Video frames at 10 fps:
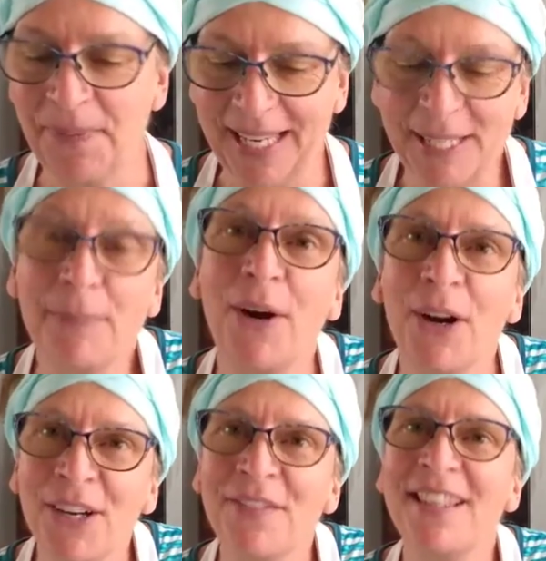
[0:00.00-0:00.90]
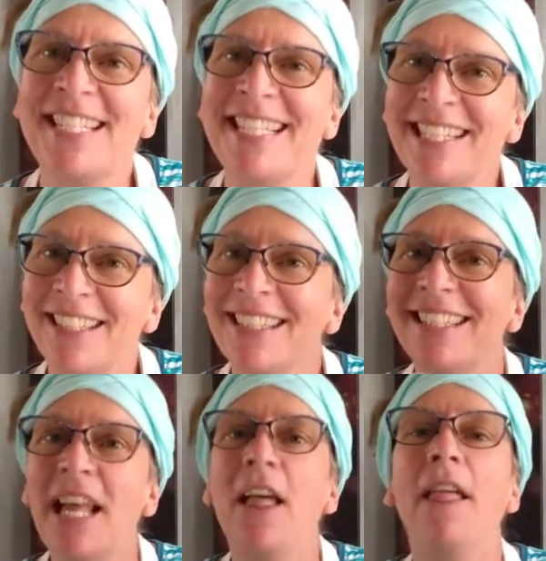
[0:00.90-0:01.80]
It's part of the deal
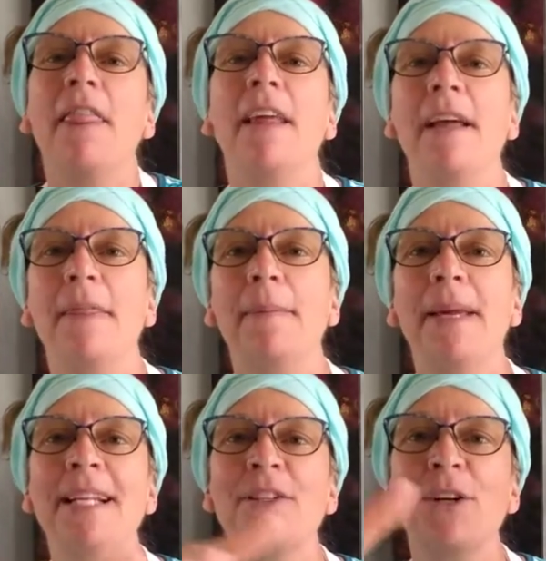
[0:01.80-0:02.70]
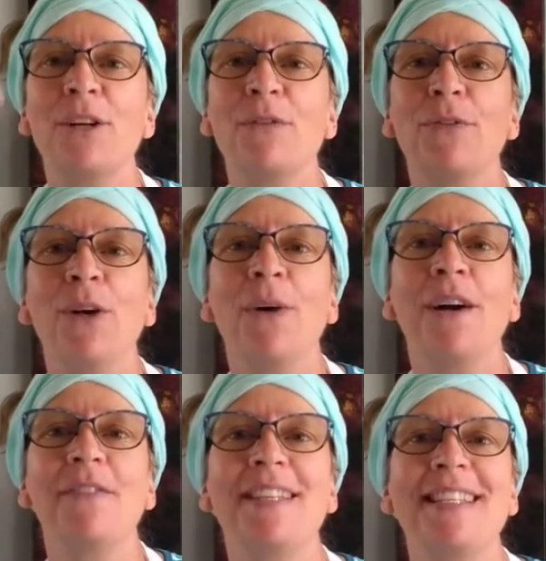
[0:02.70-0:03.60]
that the paints are going to flow
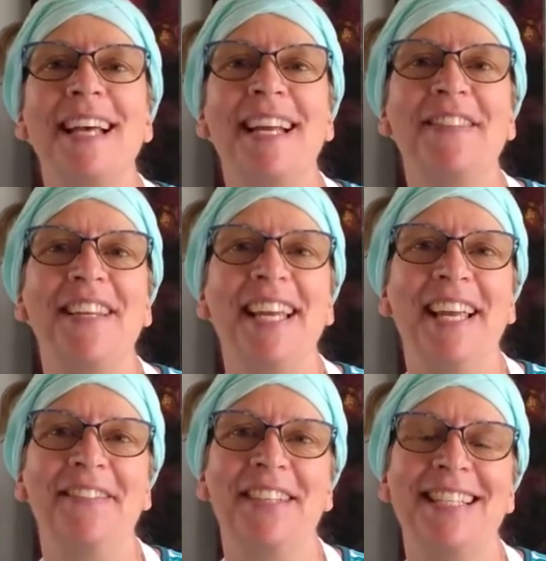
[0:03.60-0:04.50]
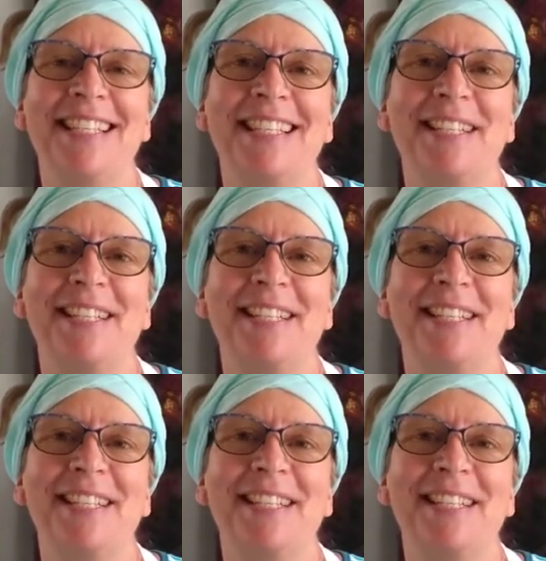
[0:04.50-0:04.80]
off the side of the canvas.